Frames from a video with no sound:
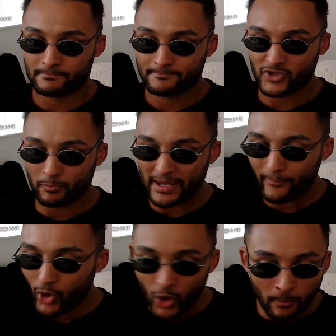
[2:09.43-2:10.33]
So a bit
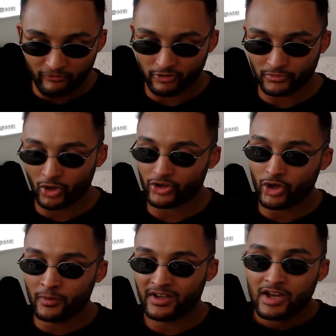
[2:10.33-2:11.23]
more oomph from, not the
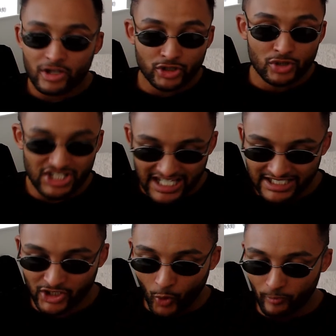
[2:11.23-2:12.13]
oomph. Usyk had
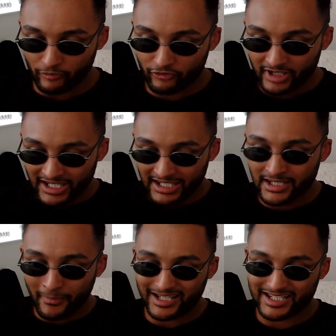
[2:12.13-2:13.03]
the oomph in
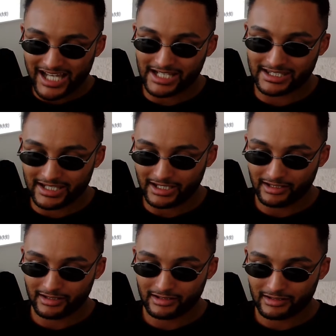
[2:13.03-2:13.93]
the mentality
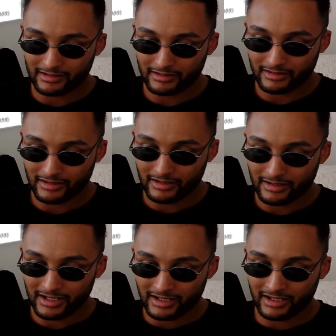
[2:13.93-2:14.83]

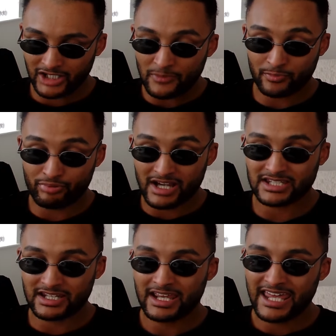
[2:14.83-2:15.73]
in terms of
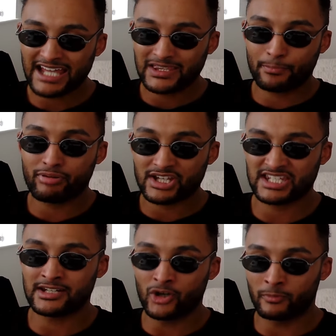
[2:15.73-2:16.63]
pressing. He had the
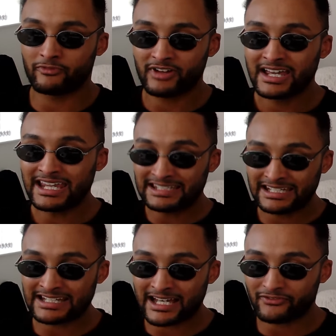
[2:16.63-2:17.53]
pressing oomph. He
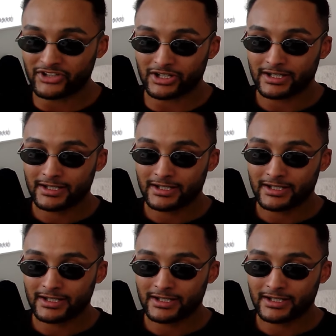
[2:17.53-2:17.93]
didn't have the,